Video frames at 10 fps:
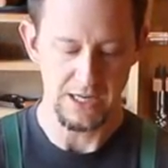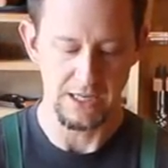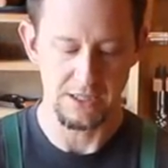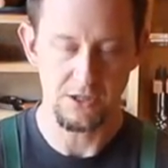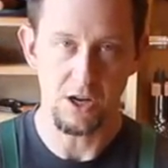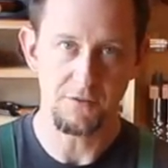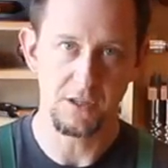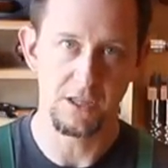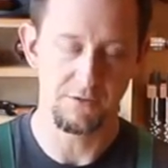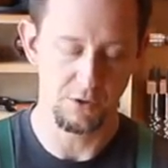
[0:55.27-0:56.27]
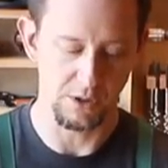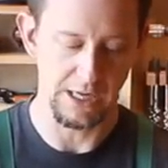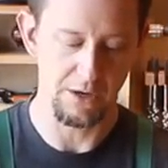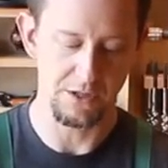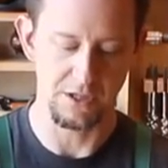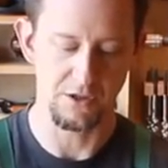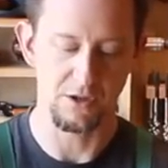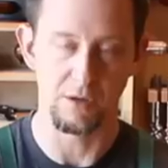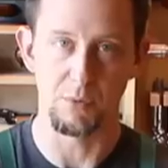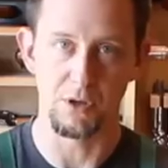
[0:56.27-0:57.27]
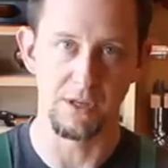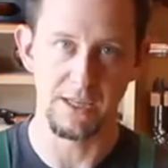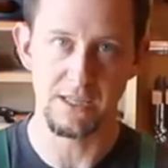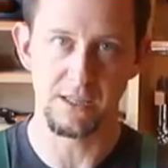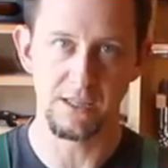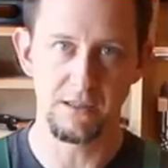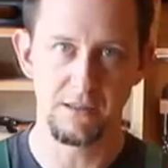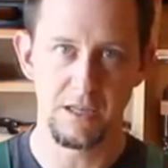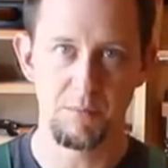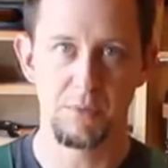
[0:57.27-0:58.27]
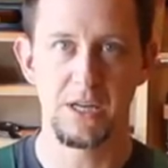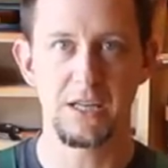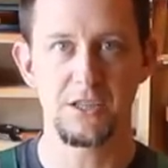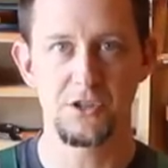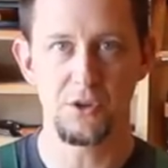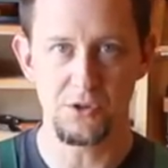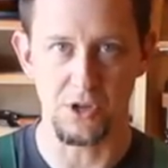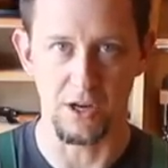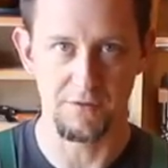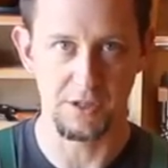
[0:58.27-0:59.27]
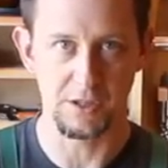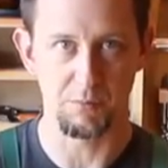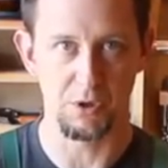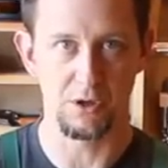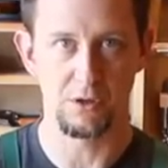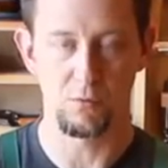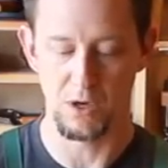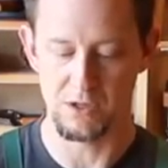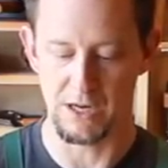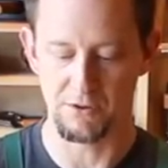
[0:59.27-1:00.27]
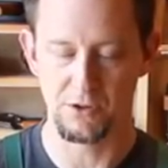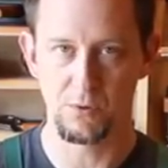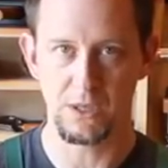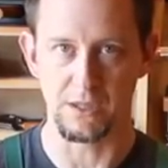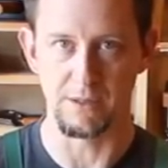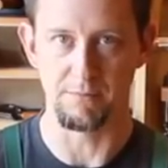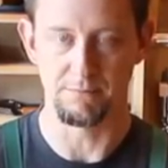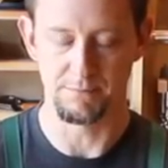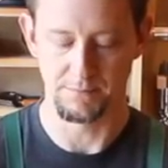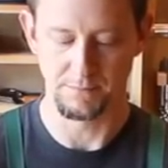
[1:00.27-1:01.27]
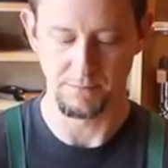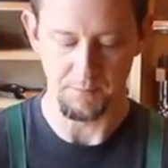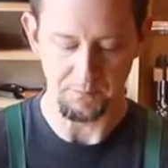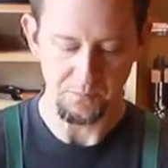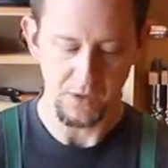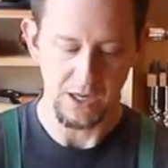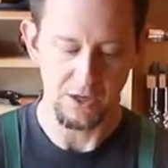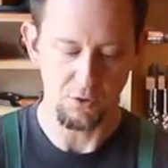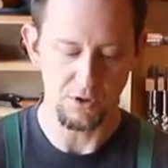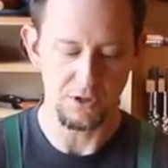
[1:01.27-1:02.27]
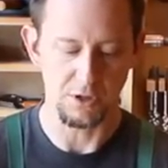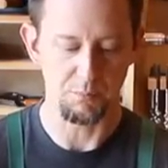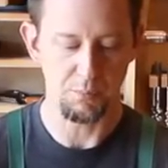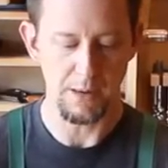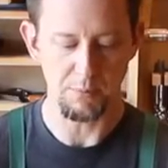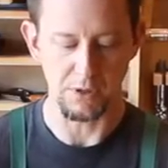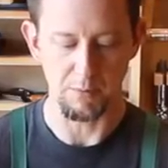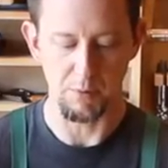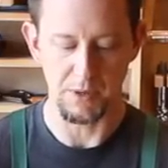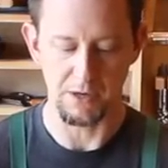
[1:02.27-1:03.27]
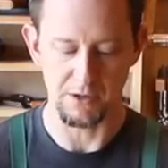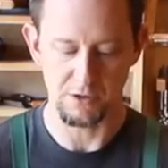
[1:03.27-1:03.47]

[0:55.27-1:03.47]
It's soft enough to allow us to turn a burr easily, but not so soft that the burr wears out too quickly. In order to properly prepare a